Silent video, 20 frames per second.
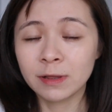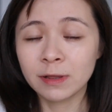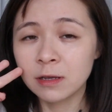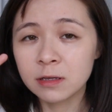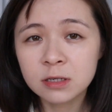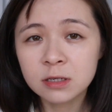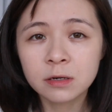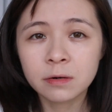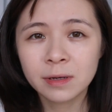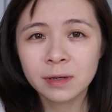
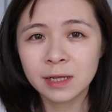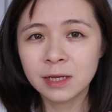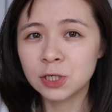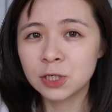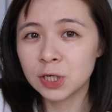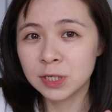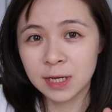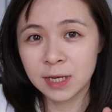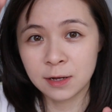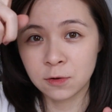Literally
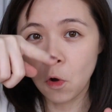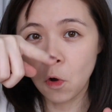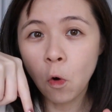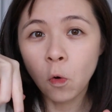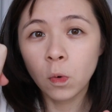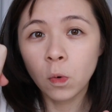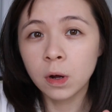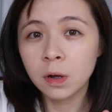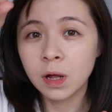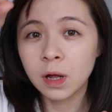just an
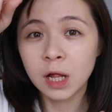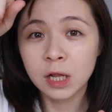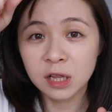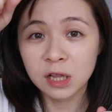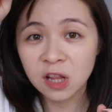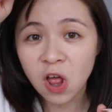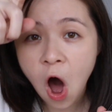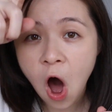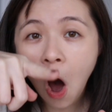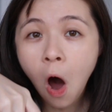oval, a
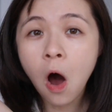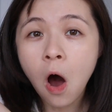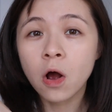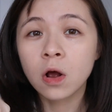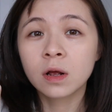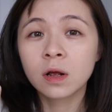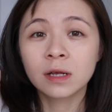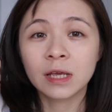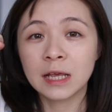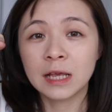
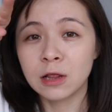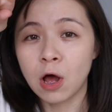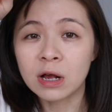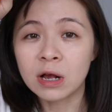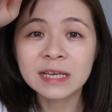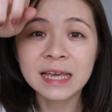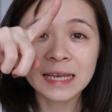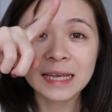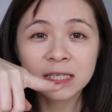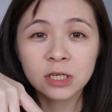long
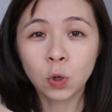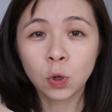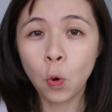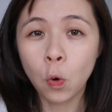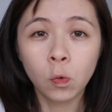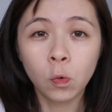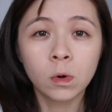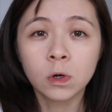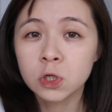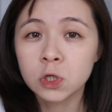elongated
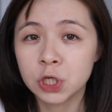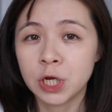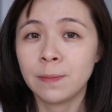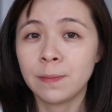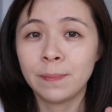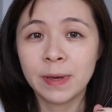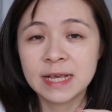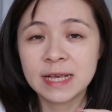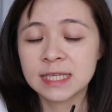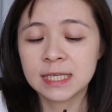oval
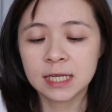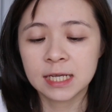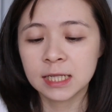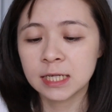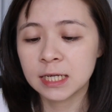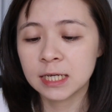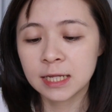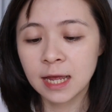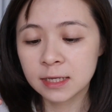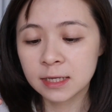shape
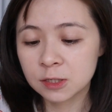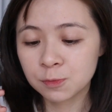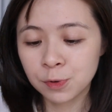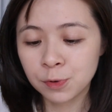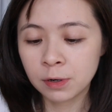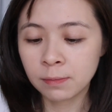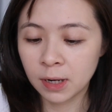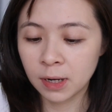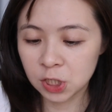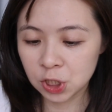basically. That's
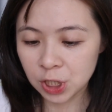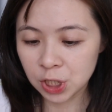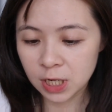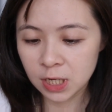pretty much